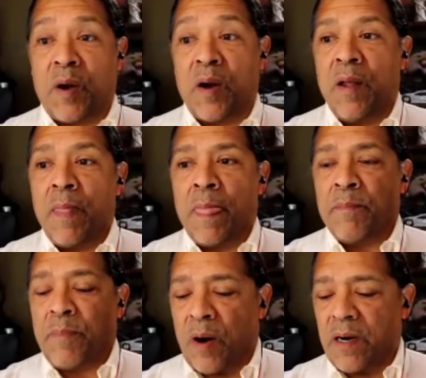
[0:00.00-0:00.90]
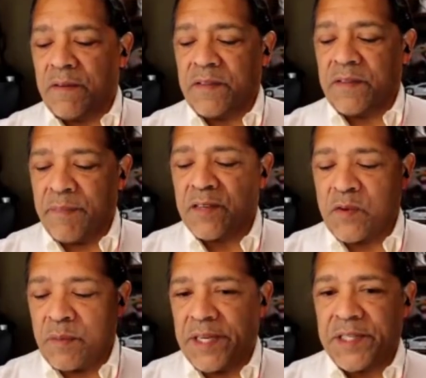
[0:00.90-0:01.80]
part of the mass
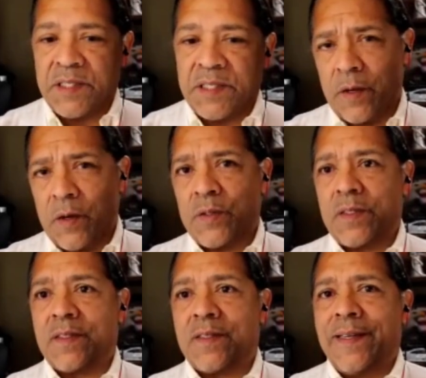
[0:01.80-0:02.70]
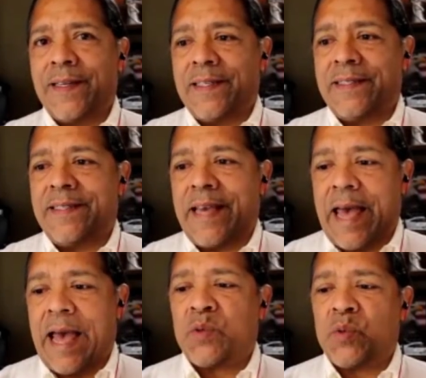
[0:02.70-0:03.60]
formation psychosis is the
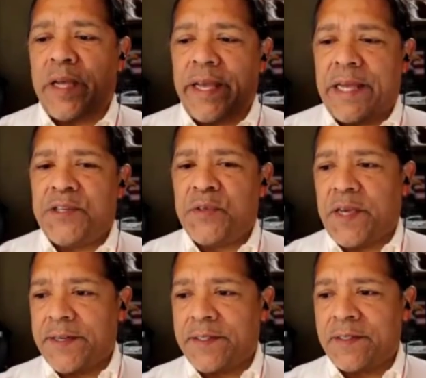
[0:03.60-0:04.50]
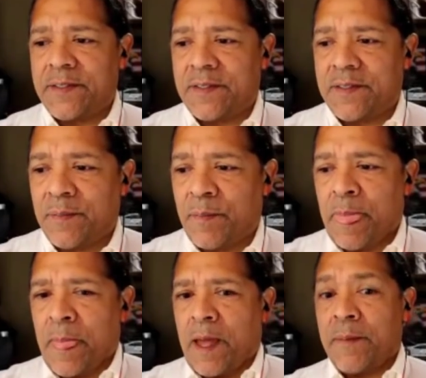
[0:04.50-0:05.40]
actual education system.
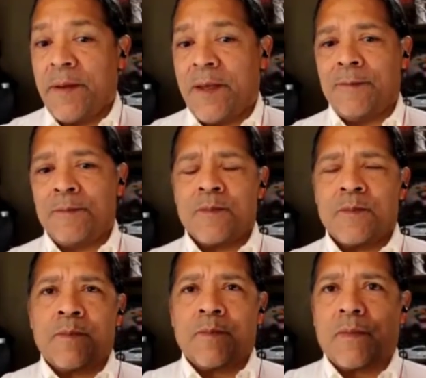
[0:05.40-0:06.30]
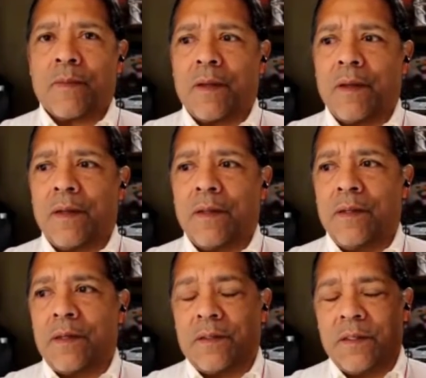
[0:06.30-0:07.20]
I mean,
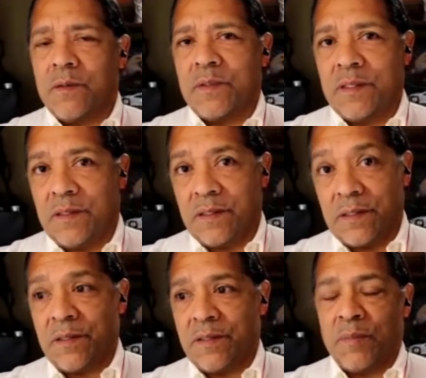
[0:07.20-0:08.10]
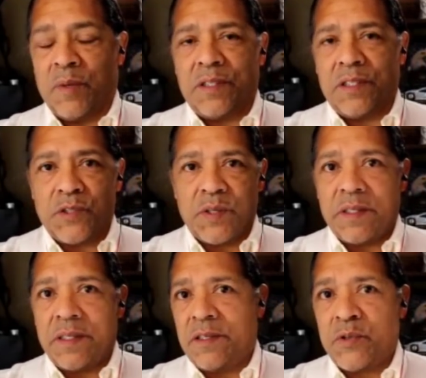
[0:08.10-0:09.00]
look at the
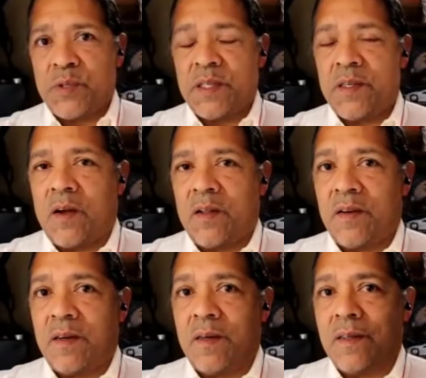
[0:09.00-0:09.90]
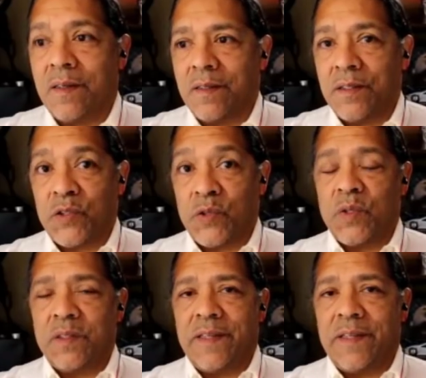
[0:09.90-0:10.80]
multi-trillion or trillion-dollar
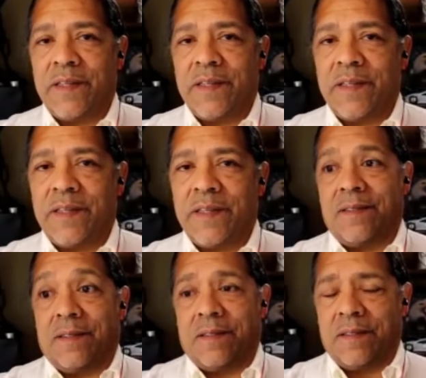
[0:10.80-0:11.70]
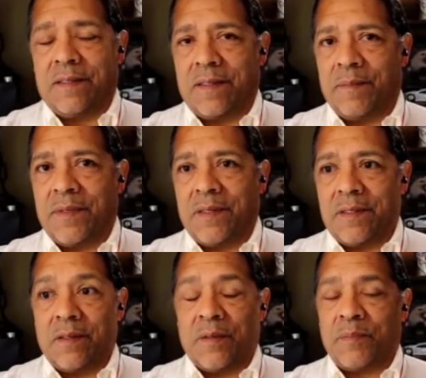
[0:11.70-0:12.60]
school debt system
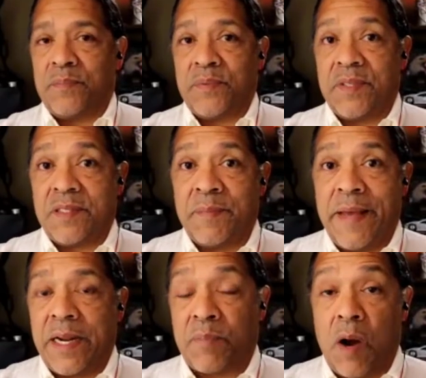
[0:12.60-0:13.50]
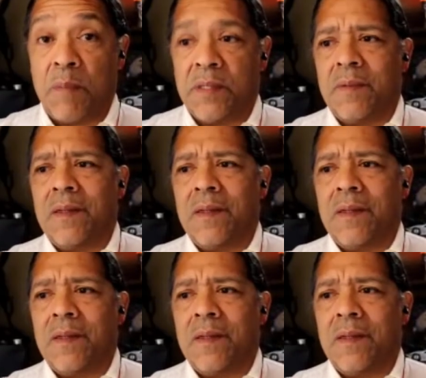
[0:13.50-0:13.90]
or systematic problem.